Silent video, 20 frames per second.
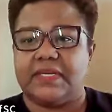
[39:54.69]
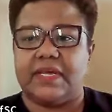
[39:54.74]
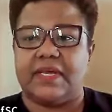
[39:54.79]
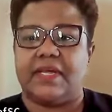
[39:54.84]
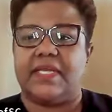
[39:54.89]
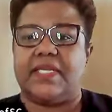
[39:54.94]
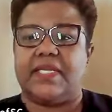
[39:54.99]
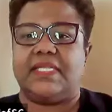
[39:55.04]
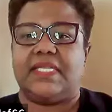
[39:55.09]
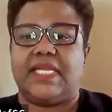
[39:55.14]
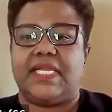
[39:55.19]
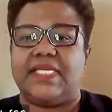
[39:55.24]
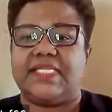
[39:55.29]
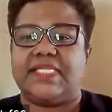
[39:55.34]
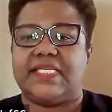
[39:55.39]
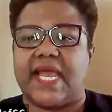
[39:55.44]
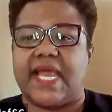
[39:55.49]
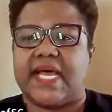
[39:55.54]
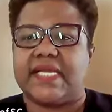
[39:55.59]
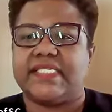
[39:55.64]
and Lee
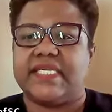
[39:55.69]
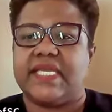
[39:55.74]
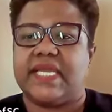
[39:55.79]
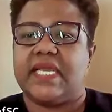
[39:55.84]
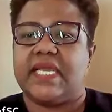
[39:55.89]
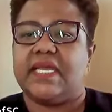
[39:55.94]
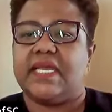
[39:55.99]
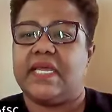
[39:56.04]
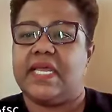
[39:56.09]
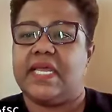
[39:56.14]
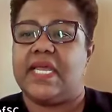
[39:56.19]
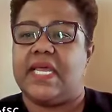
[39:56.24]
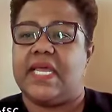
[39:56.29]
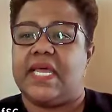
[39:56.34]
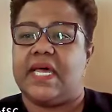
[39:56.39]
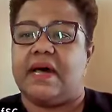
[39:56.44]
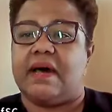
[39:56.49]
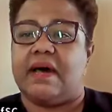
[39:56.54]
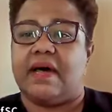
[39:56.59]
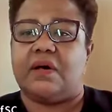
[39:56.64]
is asking,
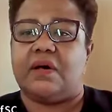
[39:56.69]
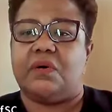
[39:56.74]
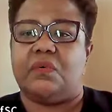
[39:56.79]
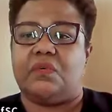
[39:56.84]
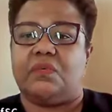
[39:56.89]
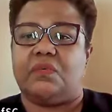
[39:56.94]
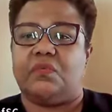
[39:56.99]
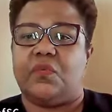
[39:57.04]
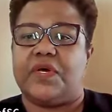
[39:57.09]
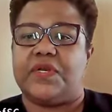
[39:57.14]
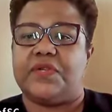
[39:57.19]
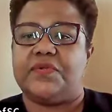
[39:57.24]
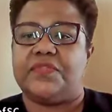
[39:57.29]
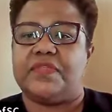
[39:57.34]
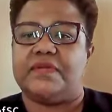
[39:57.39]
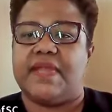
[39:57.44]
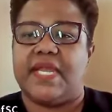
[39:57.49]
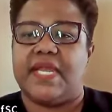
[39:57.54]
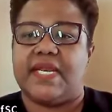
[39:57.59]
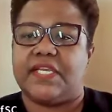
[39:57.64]
What
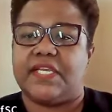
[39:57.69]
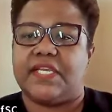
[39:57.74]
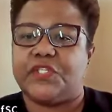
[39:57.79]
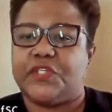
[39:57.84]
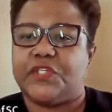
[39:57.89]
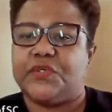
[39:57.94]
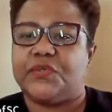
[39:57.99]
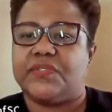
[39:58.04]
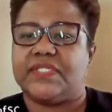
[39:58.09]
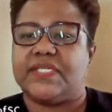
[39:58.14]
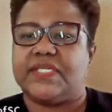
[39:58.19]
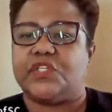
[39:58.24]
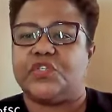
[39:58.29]
are the main issues